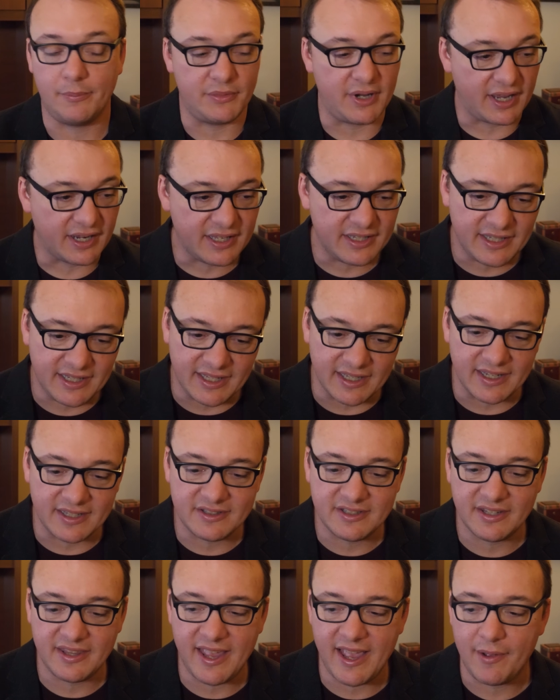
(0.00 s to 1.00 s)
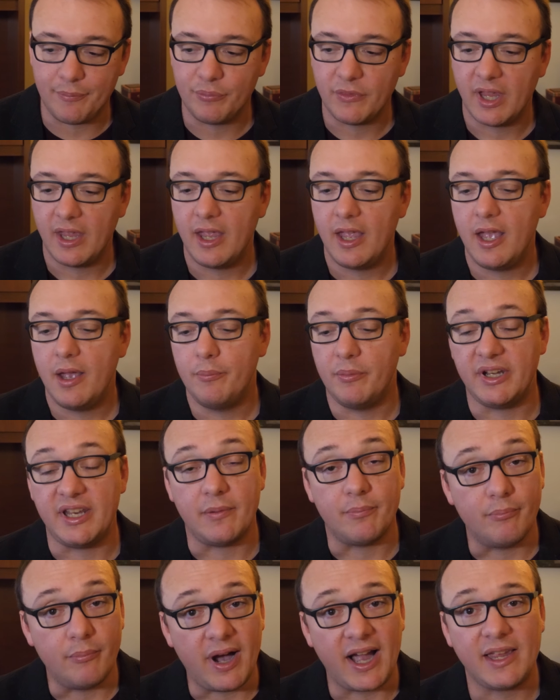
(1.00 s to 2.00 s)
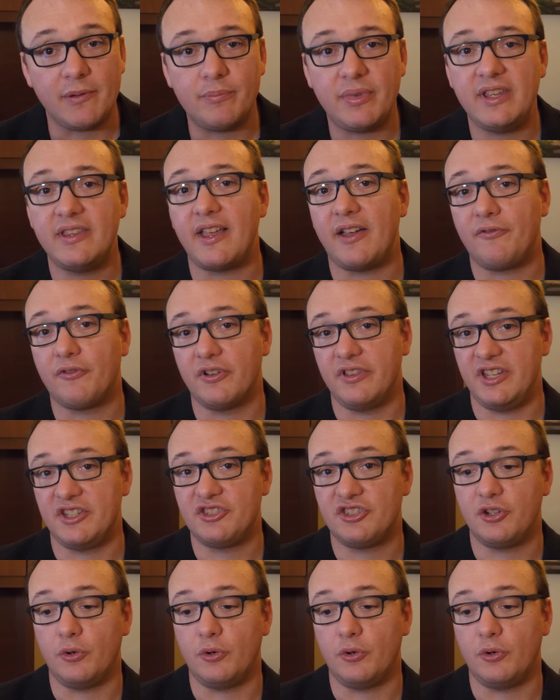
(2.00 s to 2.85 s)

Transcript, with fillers: I'm not going to get into that, but it might be that for this